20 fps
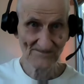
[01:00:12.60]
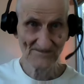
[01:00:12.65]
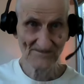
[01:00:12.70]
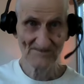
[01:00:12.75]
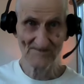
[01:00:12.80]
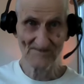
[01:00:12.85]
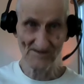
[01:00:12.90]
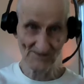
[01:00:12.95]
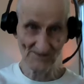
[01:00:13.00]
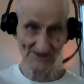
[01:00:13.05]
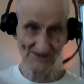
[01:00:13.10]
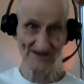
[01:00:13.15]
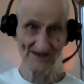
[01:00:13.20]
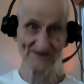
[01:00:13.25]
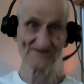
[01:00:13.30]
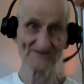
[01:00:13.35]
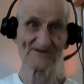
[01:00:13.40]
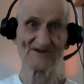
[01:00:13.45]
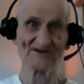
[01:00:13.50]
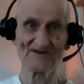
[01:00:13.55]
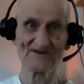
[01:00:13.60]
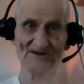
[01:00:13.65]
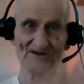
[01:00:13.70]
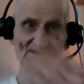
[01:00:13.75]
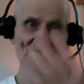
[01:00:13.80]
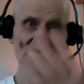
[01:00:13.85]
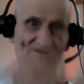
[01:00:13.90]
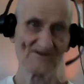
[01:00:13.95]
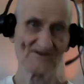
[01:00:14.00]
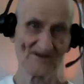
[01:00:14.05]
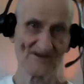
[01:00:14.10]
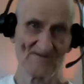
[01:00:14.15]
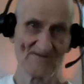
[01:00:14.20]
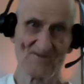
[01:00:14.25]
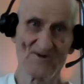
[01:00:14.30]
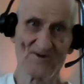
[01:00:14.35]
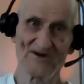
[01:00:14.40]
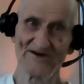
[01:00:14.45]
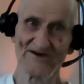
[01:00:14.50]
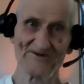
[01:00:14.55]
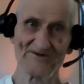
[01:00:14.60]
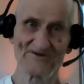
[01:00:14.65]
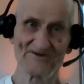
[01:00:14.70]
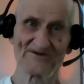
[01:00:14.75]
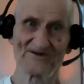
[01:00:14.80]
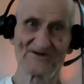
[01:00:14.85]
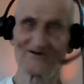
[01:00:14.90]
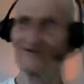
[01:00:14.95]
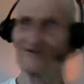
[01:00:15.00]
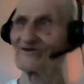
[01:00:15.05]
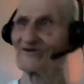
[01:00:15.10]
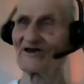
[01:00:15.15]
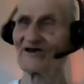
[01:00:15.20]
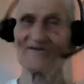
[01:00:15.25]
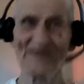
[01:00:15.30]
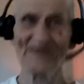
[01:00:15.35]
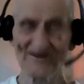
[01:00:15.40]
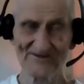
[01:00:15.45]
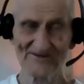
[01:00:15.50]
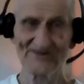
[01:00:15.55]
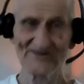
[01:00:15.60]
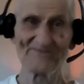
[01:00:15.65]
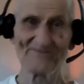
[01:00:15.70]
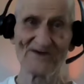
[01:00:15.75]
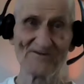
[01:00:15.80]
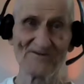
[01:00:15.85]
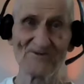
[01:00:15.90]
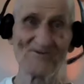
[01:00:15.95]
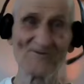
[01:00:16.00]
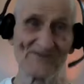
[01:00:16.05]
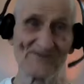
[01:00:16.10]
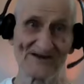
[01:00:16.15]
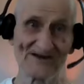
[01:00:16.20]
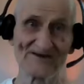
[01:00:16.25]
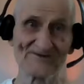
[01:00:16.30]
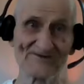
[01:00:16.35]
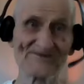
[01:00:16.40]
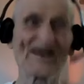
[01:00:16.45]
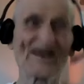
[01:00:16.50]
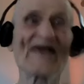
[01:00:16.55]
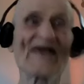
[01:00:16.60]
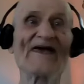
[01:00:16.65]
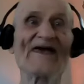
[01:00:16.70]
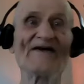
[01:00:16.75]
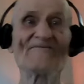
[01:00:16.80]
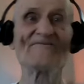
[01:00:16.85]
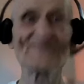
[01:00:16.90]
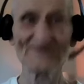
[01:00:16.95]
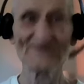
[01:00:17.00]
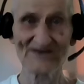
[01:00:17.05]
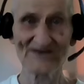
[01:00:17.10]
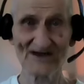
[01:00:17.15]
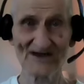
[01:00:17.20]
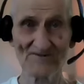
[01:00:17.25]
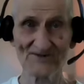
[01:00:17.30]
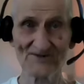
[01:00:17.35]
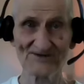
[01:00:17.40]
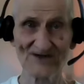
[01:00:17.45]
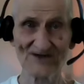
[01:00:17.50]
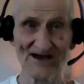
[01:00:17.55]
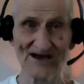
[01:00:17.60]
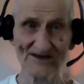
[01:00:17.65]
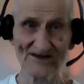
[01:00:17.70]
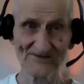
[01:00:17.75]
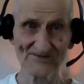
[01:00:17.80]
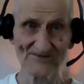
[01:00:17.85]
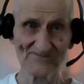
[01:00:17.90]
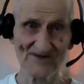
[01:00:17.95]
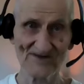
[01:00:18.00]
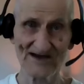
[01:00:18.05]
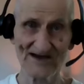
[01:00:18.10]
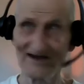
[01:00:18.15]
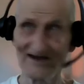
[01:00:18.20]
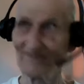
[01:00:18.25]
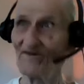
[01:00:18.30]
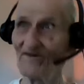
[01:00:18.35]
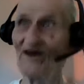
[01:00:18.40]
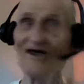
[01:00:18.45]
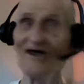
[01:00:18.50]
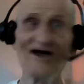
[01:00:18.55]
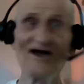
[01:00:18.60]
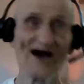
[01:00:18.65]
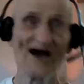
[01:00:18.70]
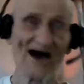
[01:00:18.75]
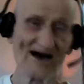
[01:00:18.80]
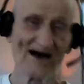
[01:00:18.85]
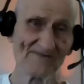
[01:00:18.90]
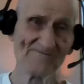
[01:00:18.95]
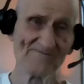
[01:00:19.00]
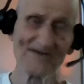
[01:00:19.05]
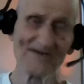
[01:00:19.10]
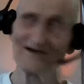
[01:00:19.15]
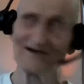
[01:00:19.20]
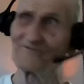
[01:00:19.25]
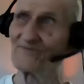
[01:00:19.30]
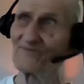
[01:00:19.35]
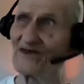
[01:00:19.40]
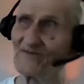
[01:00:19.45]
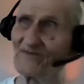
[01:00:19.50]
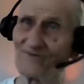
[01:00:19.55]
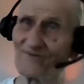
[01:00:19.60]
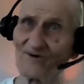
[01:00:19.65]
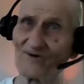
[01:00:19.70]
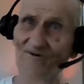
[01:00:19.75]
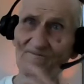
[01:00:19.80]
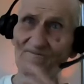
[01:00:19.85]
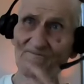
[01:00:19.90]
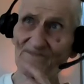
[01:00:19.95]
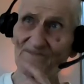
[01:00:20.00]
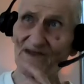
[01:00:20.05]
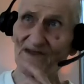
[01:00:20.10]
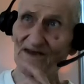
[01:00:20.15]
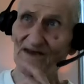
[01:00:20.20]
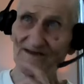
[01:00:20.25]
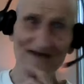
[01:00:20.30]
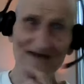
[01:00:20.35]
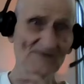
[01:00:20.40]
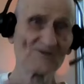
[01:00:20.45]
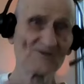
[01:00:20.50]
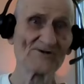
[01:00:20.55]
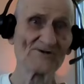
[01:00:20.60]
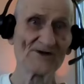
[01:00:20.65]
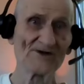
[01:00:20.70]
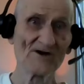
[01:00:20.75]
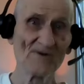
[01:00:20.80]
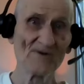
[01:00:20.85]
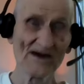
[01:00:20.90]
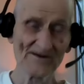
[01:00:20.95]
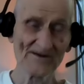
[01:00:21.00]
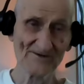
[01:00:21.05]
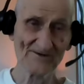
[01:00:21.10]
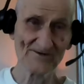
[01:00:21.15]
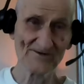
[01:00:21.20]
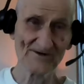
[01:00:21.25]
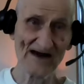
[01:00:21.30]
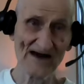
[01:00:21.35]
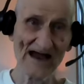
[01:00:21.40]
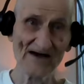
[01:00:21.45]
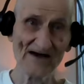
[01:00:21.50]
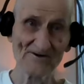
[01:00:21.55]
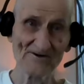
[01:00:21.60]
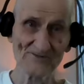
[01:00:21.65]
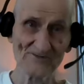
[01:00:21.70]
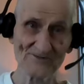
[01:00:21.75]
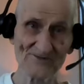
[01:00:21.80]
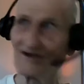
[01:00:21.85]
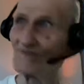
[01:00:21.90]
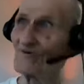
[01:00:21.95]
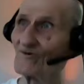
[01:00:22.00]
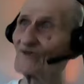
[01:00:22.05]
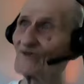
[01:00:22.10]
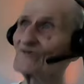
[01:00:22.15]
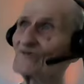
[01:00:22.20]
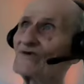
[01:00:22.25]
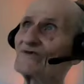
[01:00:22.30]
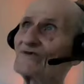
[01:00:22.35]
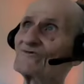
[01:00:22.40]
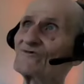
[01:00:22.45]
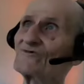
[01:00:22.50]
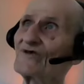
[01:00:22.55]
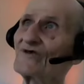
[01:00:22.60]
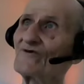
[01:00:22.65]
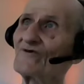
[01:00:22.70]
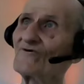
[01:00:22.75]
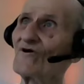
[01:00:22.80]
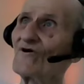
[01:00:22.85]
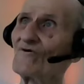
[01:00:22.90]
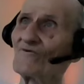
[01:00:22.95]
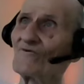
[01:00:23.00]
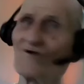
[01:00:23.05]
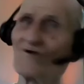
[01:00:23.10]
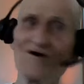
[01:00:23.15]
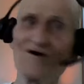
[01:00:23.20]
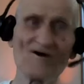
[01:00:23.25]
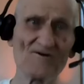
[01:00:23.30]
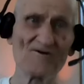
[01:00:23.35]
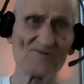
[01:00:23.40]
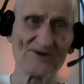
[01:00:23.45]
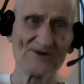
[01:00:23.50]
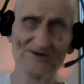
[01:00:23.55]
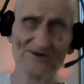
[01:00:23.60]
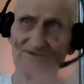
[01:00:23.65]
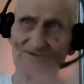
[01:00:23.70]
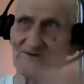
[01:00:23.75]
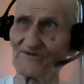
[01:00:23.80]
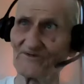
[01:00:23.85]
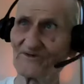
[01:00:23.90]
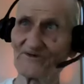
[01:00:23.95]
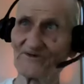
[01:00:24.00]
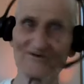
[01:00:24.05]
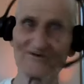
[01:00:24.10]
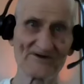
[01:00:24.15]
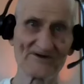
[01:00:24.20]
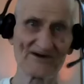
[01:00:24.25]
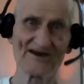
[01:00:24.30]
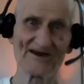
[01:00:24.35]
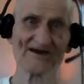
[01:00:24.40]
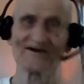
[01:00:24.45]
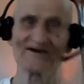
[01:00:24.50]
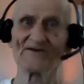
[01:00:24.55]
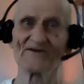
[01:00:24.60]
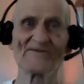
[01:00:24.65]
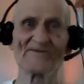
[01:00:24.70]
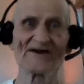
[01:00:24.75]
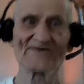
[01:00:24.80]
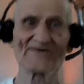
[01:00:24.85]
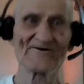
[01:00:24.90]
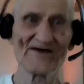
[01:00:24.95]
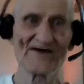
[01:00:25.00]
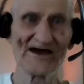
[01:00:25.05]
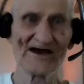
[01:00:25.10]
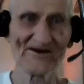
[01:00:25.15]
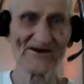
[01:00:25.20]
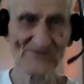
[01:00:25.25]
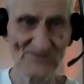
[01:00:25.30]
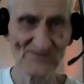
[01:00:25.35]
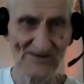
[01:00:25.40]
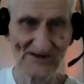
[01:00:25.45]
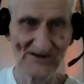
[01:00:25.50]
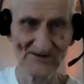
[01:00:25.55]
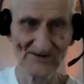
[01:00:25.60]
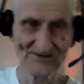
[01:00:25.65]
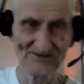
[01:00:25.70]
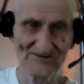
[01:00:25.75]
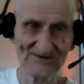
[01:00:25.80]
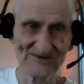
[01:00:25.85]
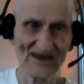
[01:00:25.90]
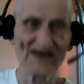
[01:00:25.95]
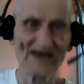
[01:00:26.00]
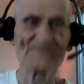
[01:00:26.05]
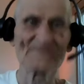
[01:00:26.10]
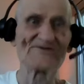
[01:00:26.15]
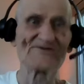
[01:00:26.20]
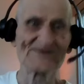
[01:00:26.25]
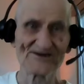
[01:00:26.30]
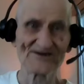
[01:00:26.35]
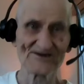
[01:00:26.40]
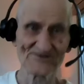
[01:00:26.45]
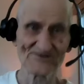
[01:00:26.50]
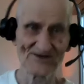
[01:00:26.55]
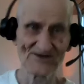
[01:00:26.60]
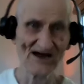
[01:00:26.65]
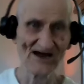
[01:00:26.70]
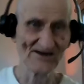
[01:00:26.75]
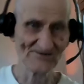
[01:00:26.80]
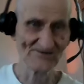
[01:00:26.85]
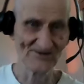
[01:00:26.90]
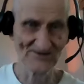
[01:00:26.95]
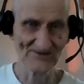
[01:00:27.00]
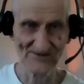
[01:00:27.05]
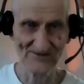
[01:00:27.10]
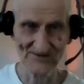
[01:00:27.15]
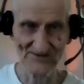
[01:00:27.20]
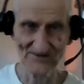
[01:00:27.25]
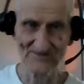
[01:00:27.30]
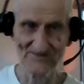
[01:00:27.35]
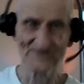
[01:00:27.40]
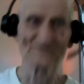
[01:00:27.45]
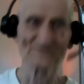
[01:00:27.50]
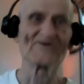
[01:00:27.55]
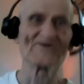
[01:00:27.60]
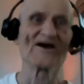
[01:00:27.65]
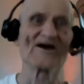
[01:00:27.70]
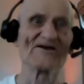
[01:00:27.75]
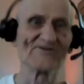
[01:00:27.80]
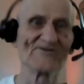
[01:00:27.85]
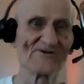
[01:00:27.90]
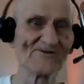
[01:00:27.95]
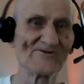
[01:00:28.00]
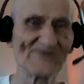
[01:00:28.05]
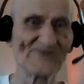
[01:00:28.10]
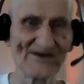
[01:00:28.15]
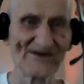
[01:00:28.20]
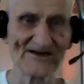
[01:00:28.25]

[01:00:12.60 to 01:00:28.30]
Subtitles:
Remember that the boy who couldn't come out of the bubble because everything would toxify him. I've met people that couldn't go out of their house. What is that syndrome called where you cannot come out of your house because everything's toxic to you? You're allergic